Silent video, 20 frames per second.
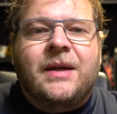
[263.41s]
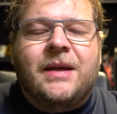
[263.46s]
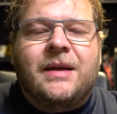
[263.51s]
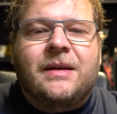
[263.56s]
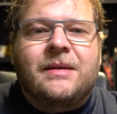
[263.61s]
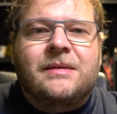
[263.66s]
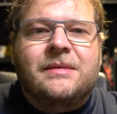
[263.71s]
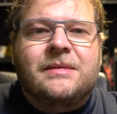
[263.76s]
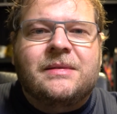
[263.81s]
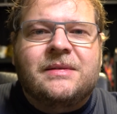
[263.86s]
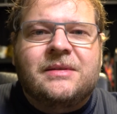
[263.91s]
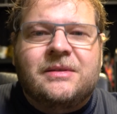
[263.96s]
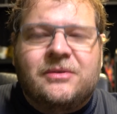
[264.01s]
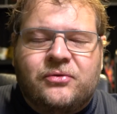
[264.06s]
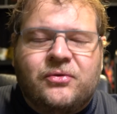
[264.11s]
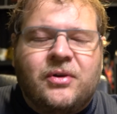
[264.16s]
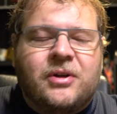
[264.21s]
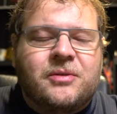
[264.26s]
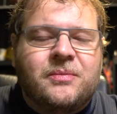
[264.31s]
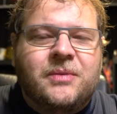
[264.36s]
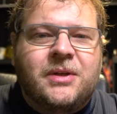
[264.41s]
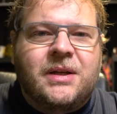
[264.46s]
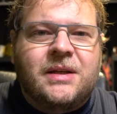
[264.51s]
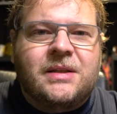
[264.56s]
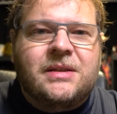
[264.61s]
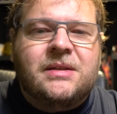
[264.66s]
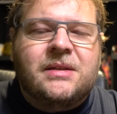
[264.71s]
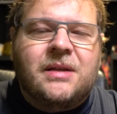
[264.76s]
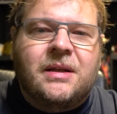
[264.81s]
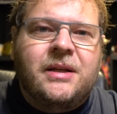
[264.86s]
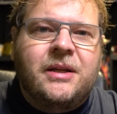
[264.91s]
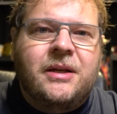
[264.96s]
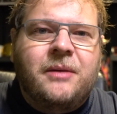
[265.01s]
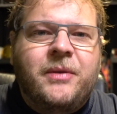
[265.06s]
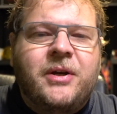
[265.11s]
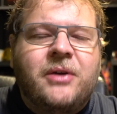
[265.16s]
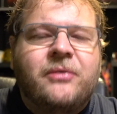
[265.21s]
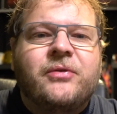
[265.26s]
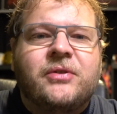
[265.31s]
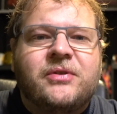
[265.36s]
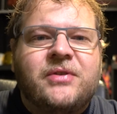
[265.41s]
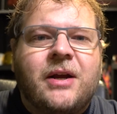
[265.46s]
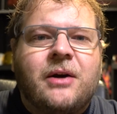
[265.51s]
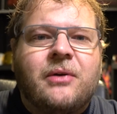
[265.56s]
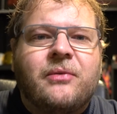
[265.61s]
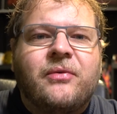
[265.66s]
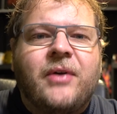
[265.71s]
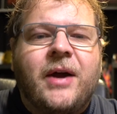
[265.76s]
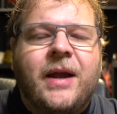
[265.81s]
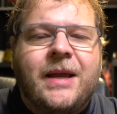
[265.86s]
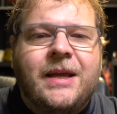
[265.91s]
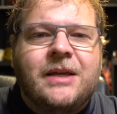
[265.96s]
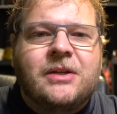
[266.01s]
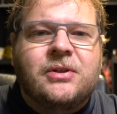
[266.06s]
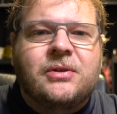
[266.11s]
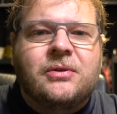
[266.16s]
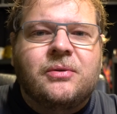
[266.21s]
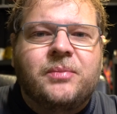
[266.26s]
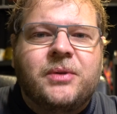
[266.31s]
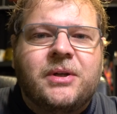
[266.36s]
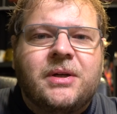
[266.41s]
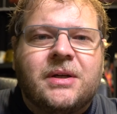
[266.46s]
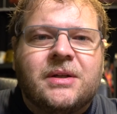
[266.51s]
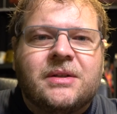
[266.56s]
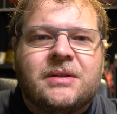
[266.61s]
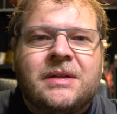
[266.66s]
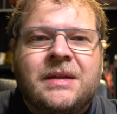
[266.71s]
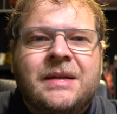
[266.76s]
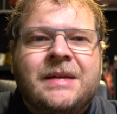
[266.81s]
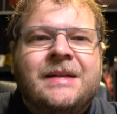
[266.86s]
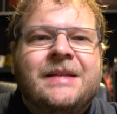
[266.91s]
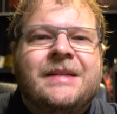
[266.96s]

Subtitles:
And trust me, that's a little bit of a terrifying issue, because